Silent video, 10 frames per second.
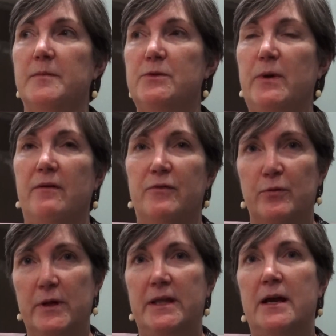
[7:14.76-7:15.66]
So we have
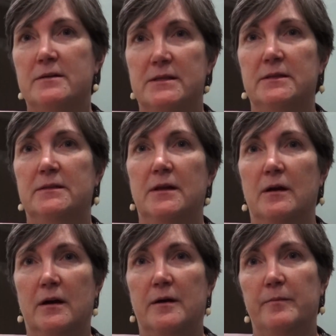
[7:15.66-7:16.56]
3,000
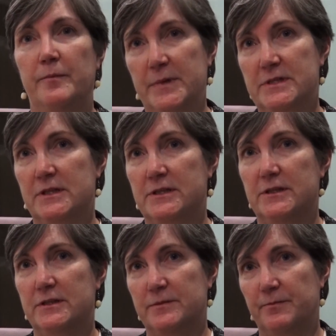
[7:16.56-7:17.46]

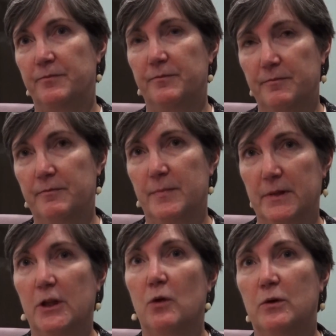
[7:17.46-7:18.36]
businesses,
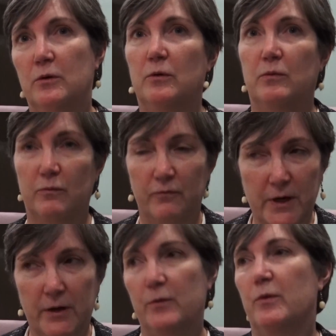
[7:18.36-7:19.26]
local,
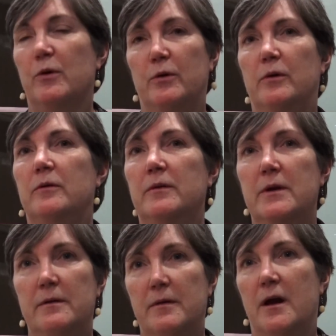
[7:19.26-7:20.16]
very rural
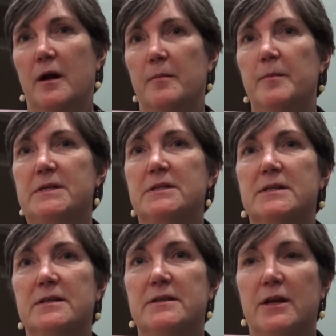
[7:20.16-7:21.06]

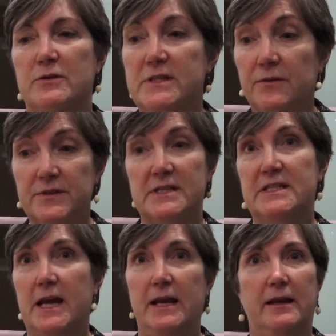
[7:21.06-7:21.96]
businesses that are
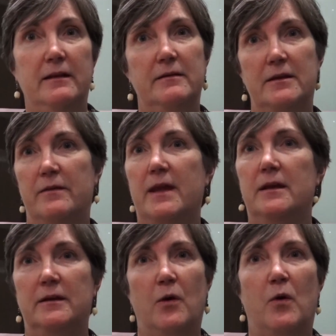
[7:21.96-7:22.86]
self-sustaining, they
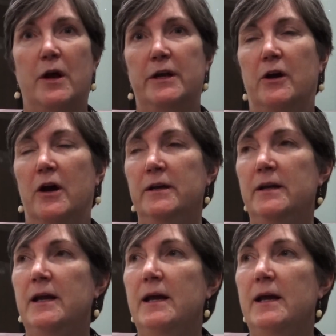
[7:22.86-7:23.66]
can go on and on.